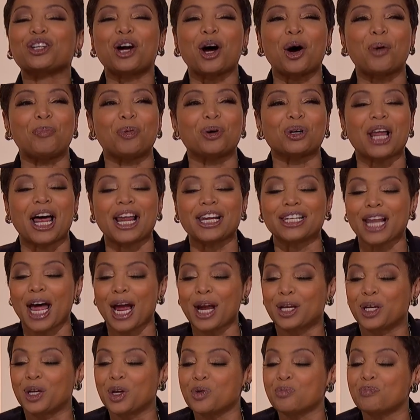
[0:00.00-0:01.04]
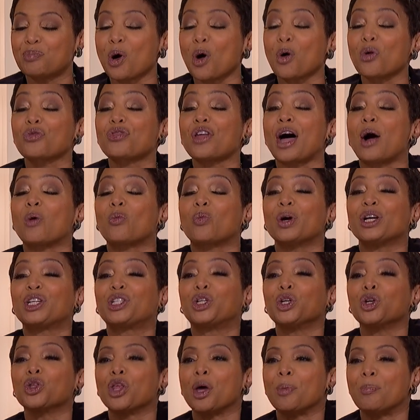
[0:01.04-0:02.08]
couple. I like you both. I Thank
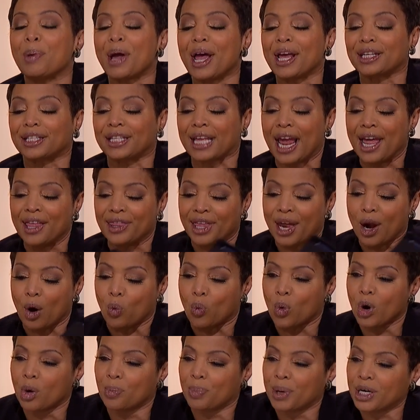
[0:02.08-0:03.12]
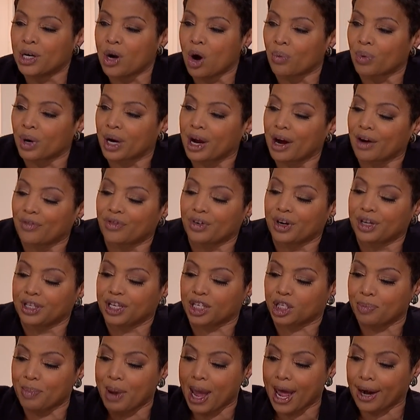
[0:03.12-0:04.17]
wish you the best, and there will be no recovery in
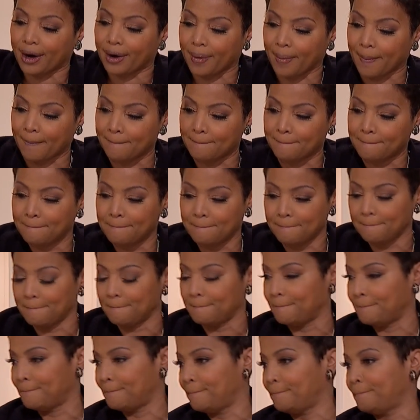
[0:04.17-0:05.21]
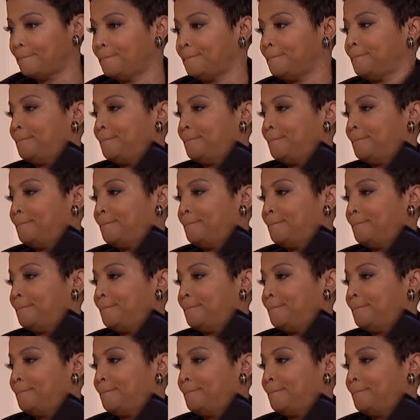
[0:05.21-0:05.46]
this matter. Thank you so much.